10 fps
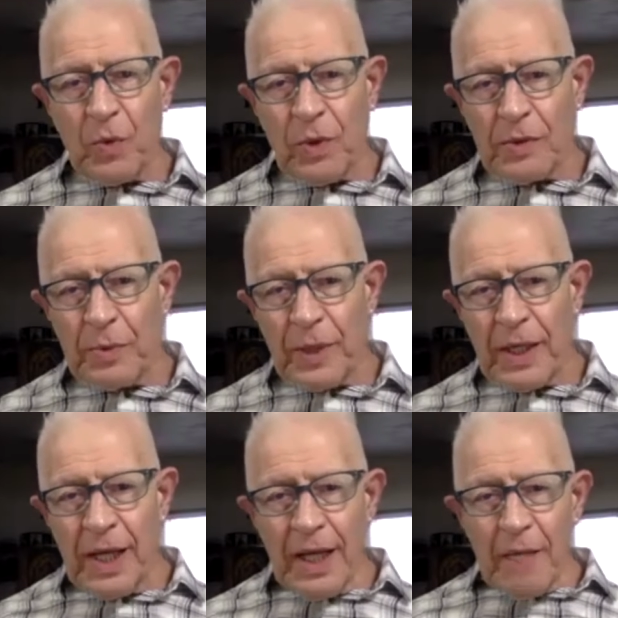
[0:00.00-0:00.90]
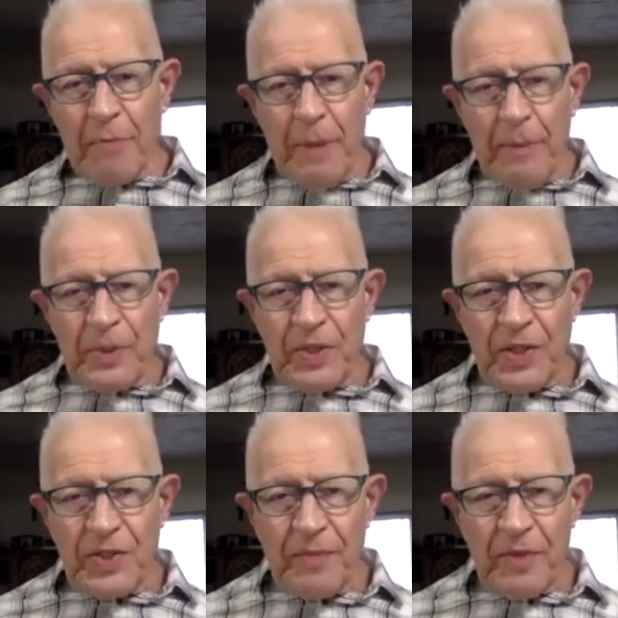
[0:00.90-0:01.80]
world where people would say
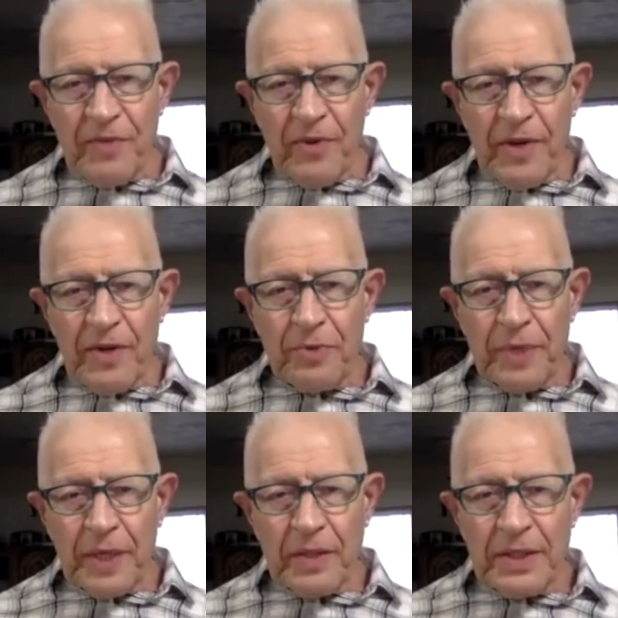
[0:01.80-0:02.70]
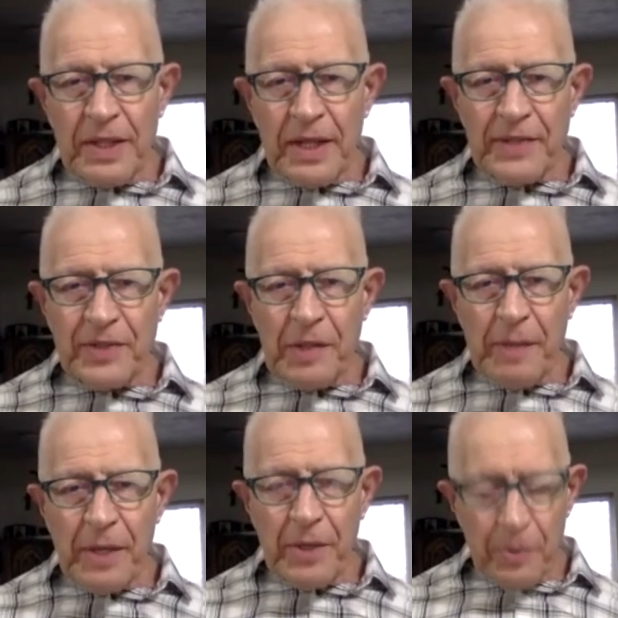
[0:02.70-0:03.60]
something very critically nasty
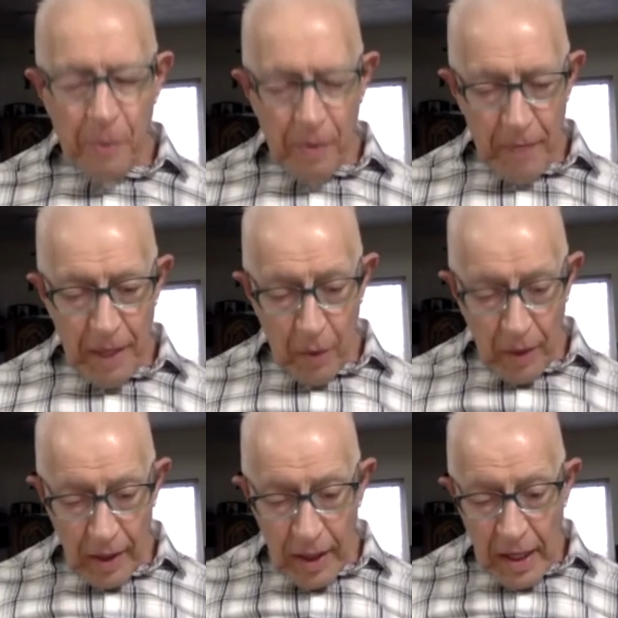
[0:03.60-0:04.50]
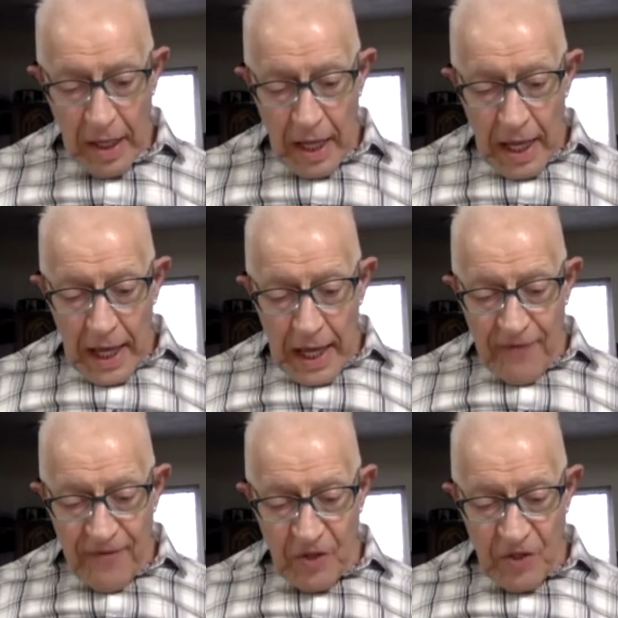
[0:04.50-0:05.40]
about my work. He
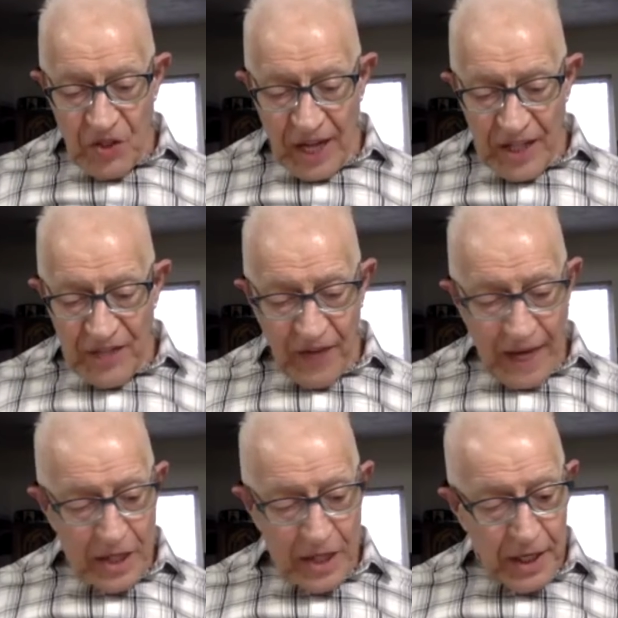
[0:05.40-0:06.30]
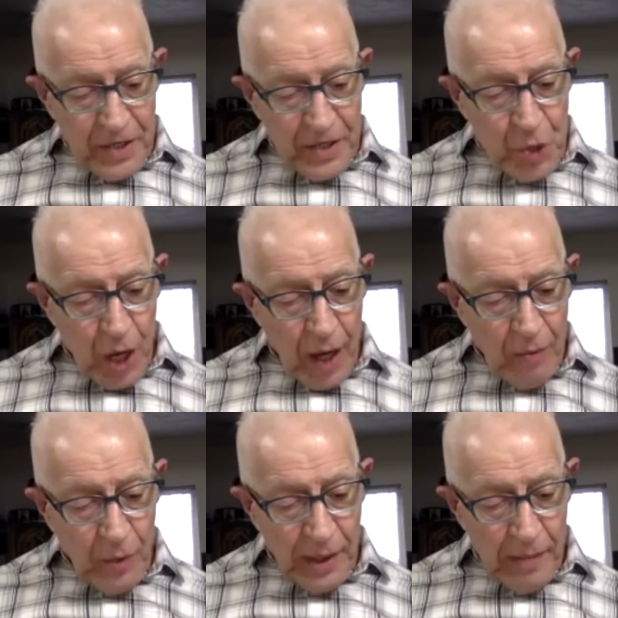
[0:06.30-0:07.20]
feels satisfaction at his job
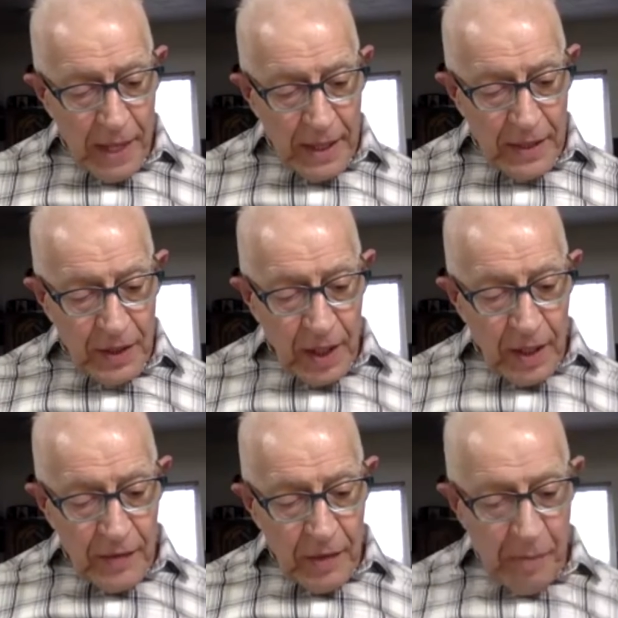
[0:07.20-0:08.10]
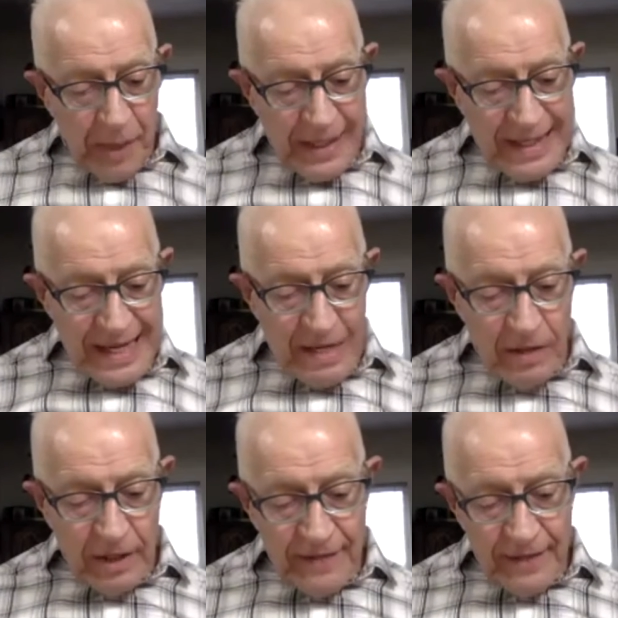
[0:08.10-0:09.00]
when he makes the big deal,
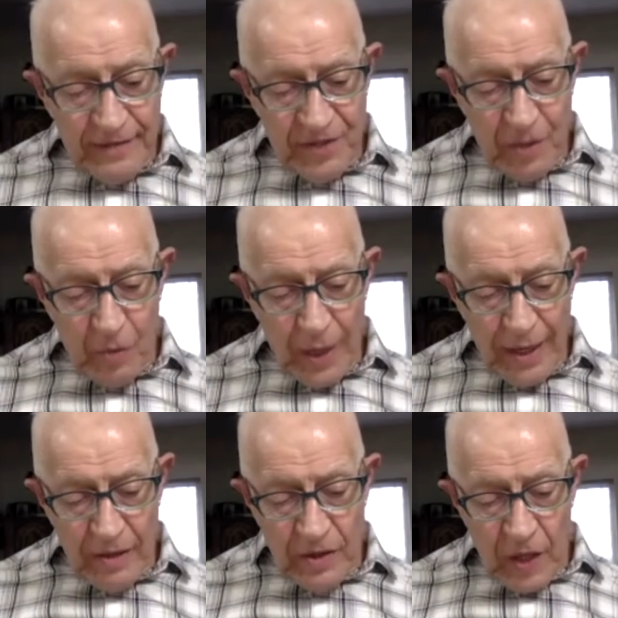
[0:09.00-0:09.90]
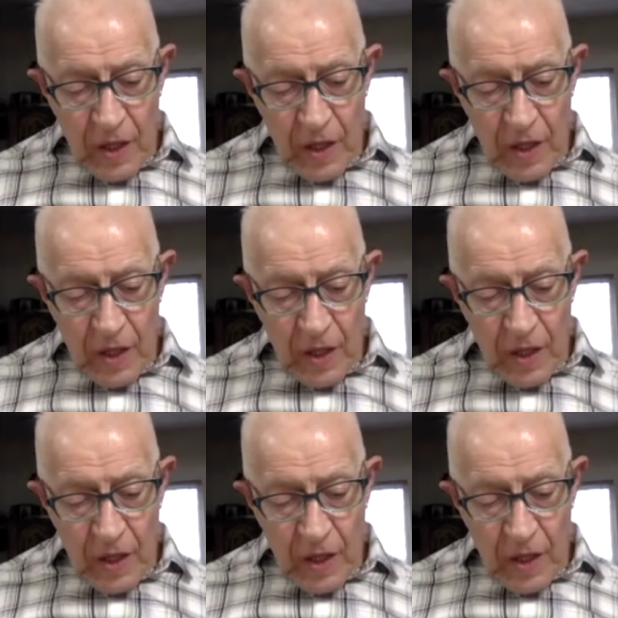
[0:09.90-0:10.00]
even if someone else